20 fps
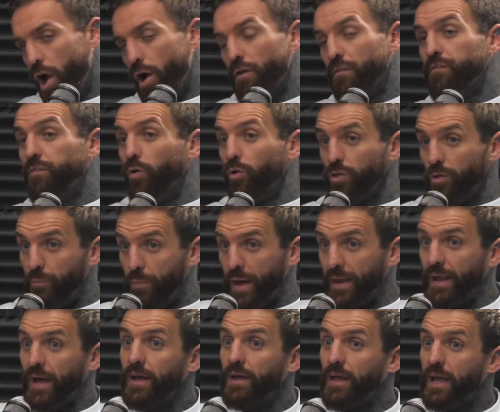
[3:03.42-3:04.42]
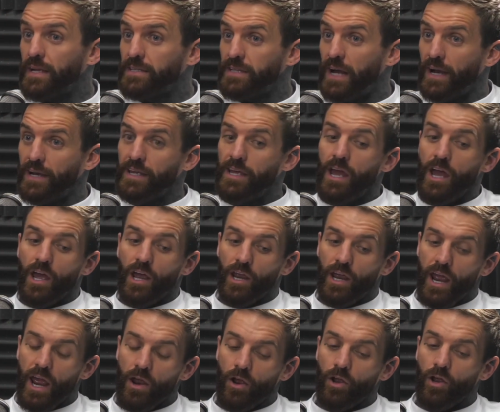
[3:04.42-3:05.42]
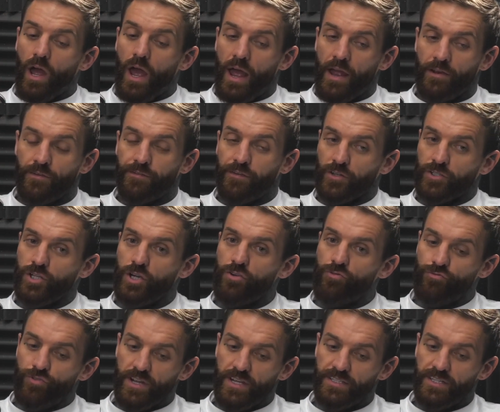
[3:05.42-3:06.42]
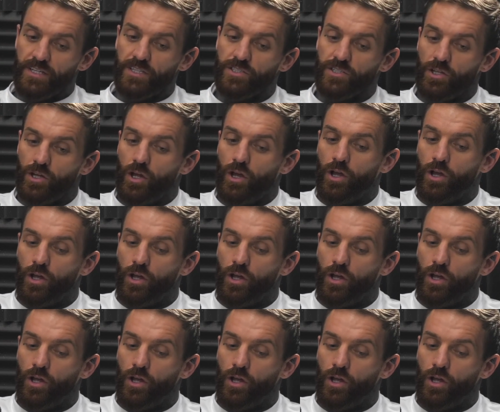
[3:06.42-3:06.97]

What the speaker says: For the better, exactly. And for 2 reasons.